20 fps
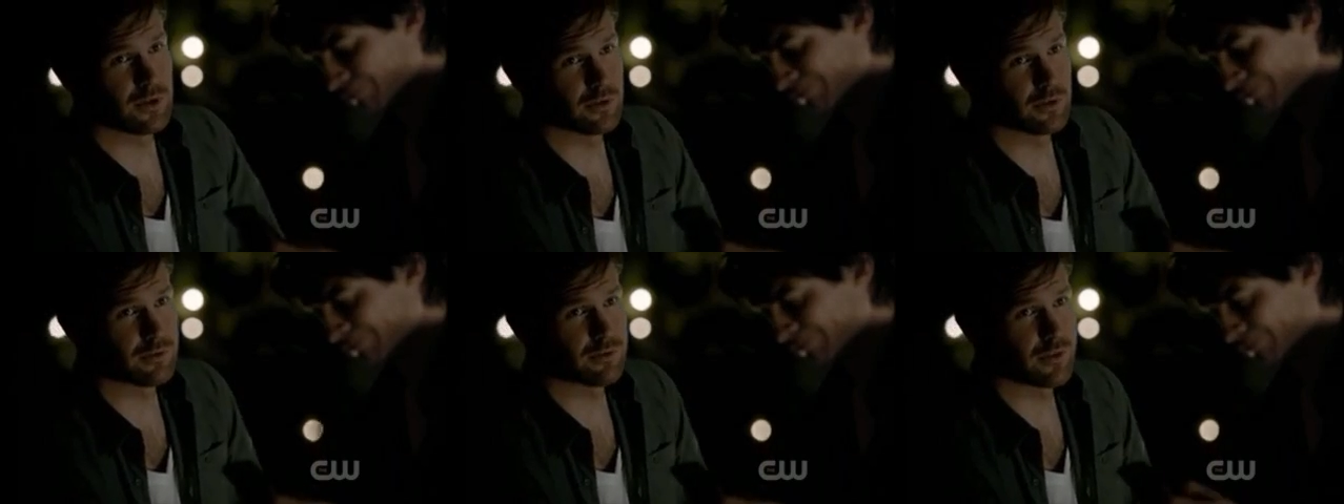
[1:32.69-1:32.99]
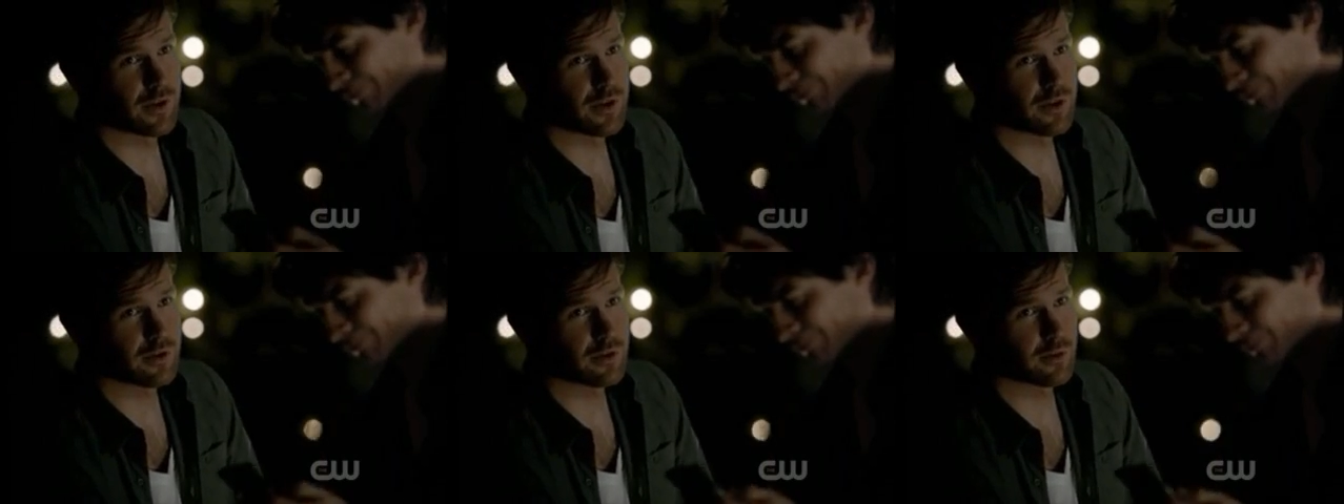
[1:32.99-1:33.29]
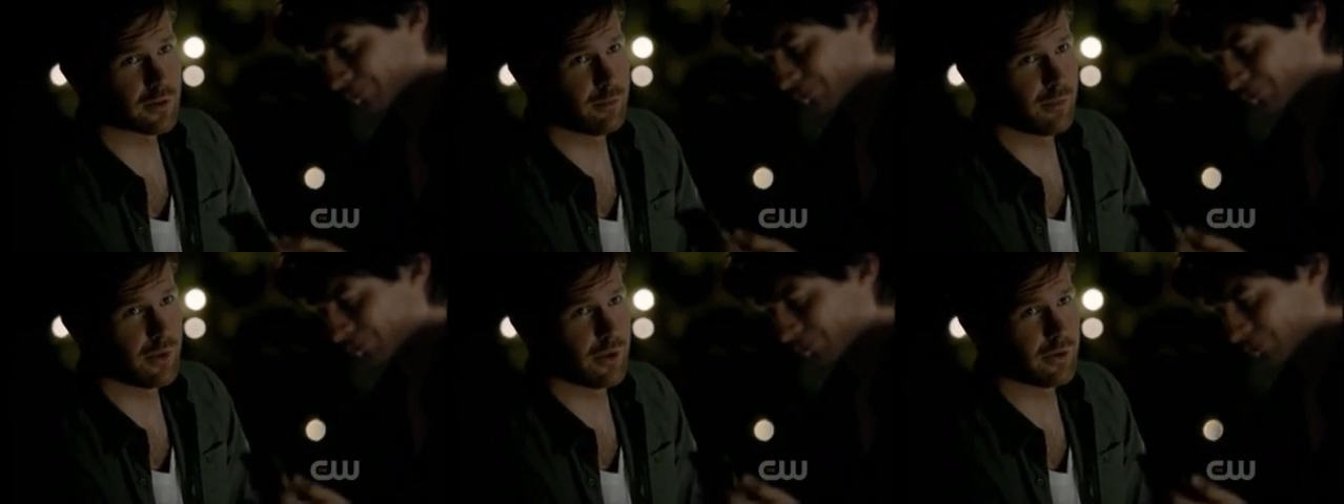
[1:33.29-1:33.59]
Your fake
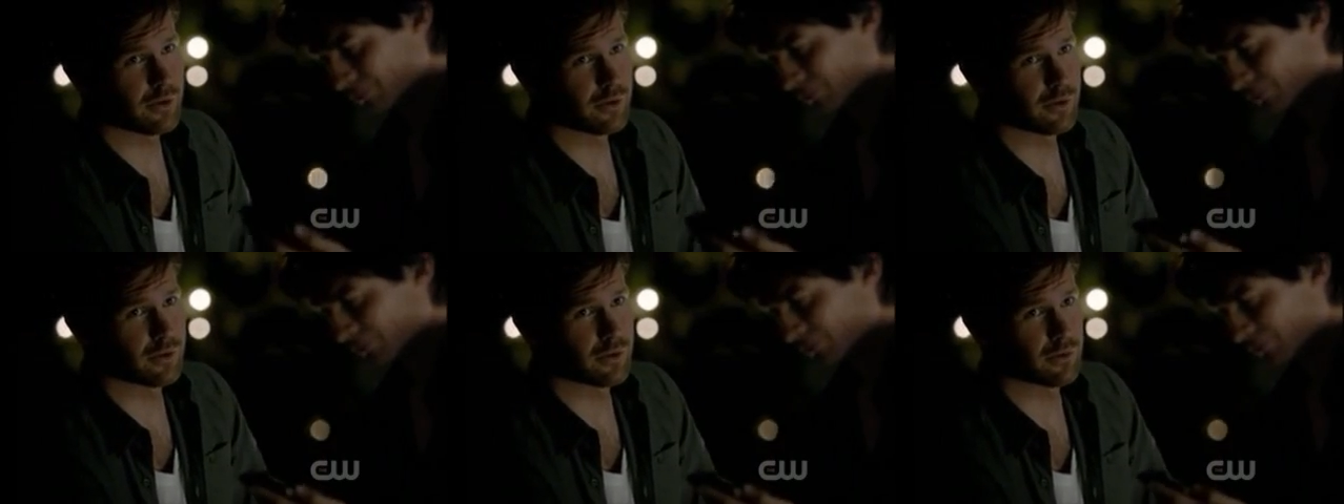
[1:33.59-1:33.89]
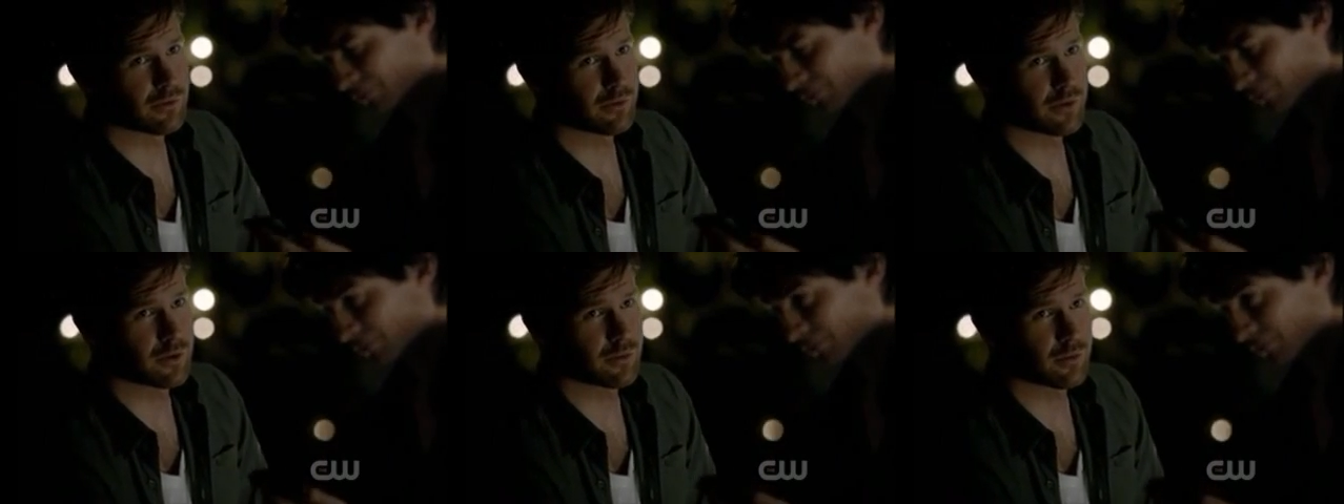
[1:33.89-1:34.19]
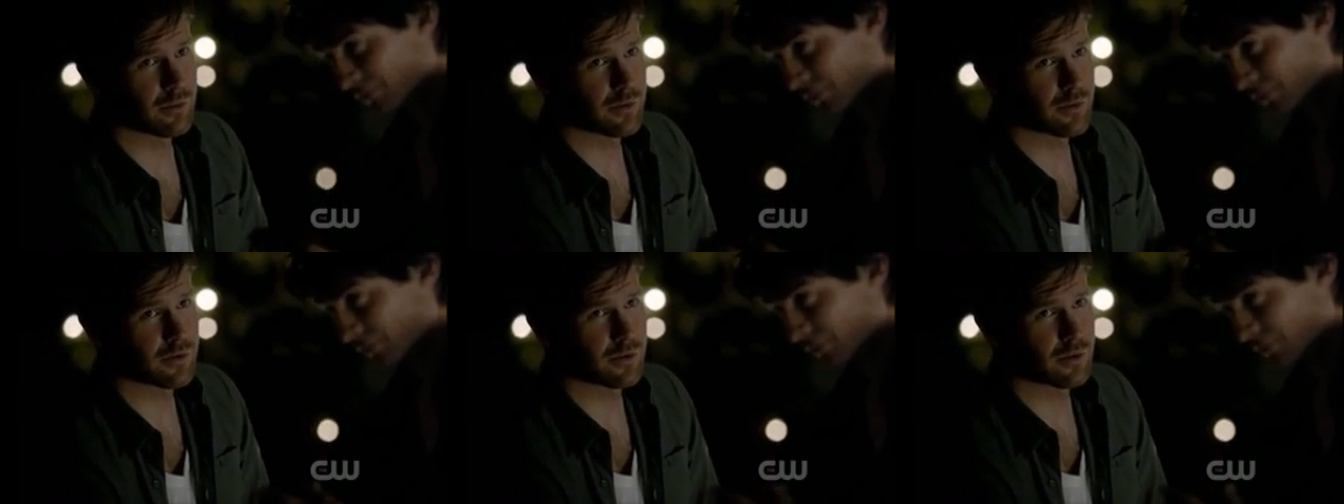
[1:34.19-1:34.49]
compelled
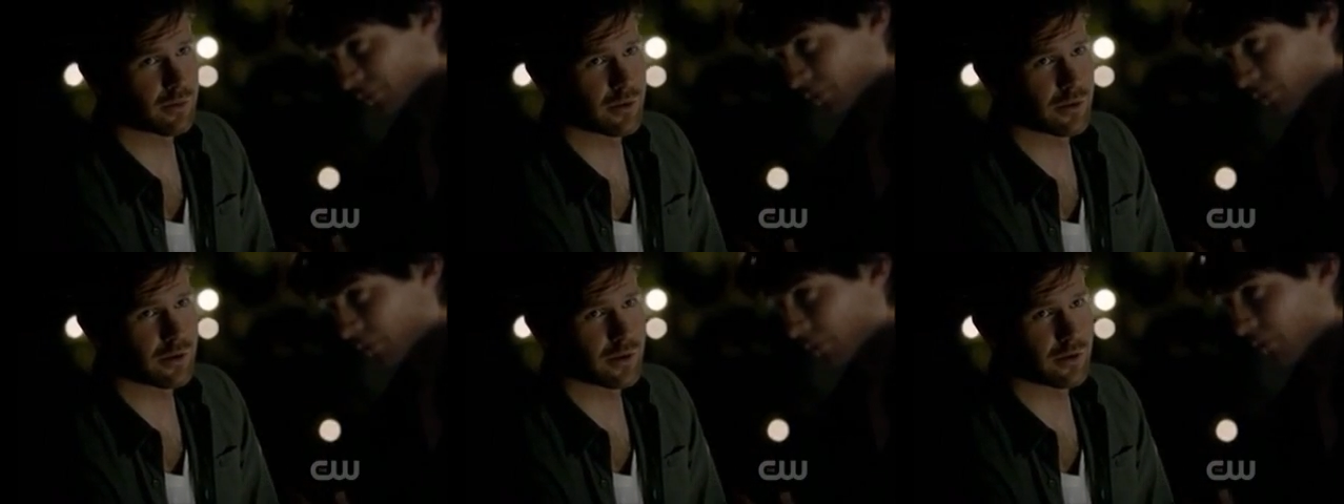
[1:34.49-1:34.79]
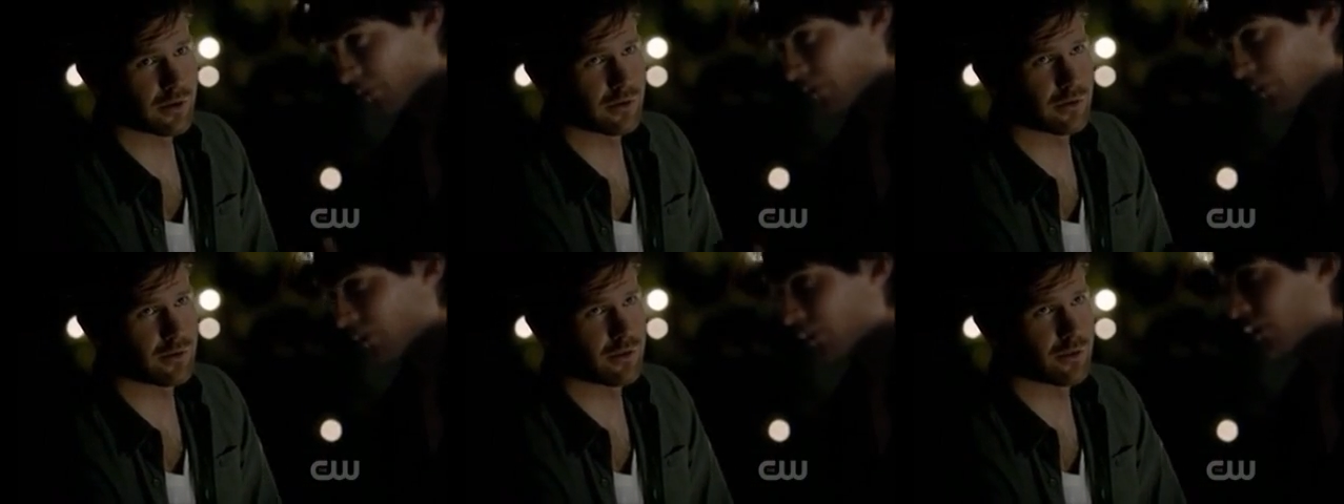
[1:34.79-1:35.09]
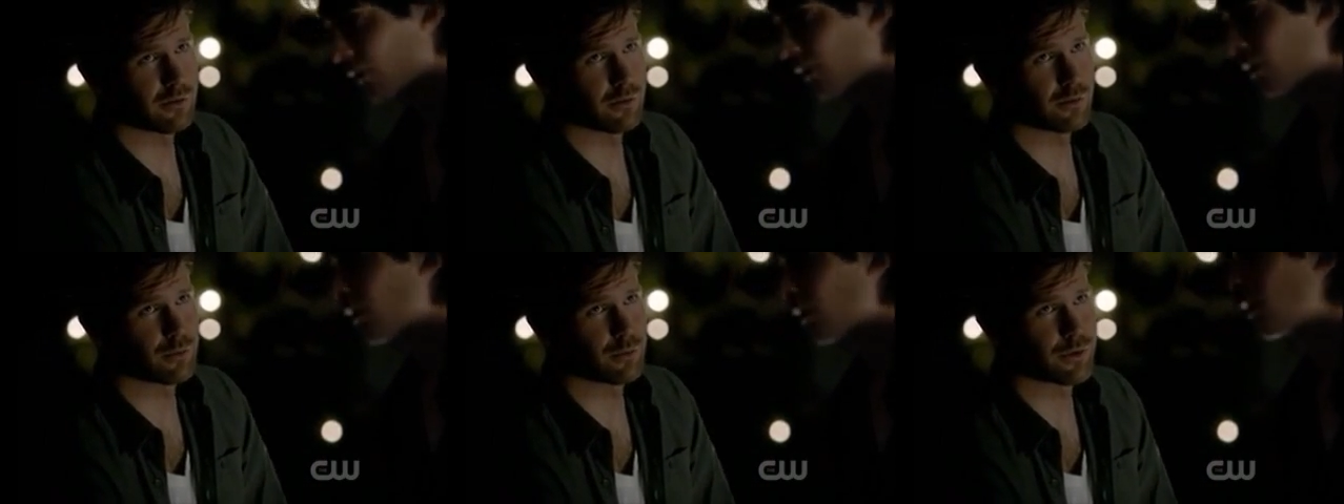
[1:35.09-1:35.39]
girlfriend wants you to be a
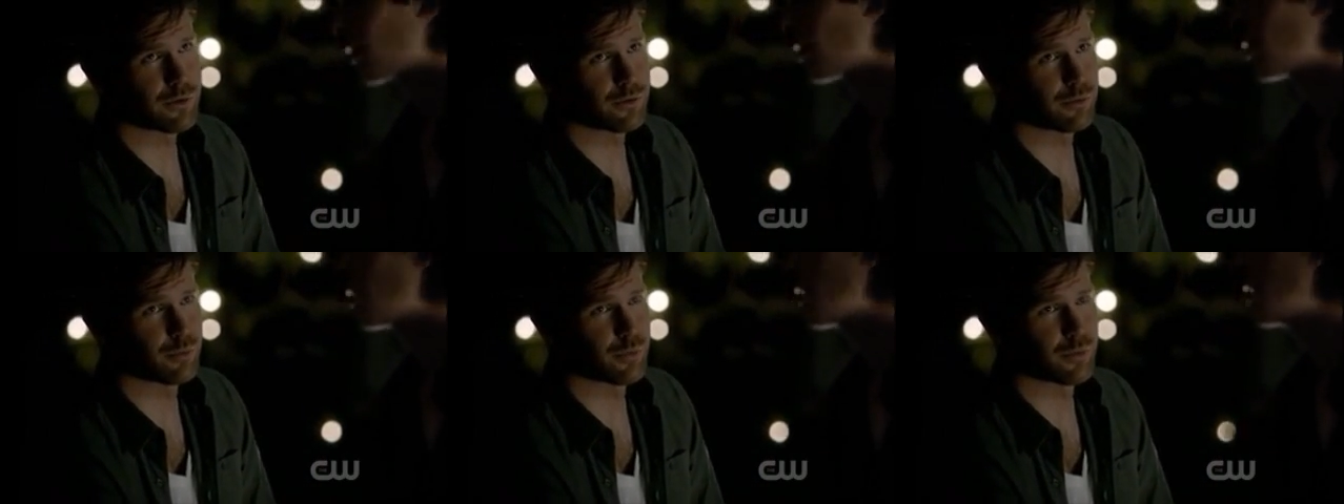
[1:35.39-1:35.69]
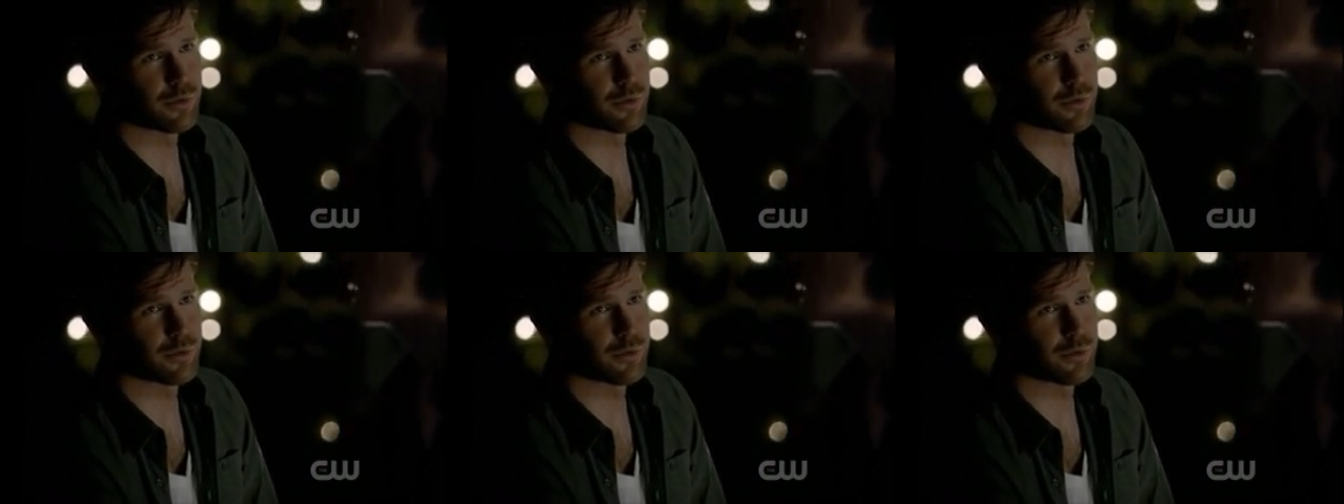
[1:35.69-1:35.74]
chivalrous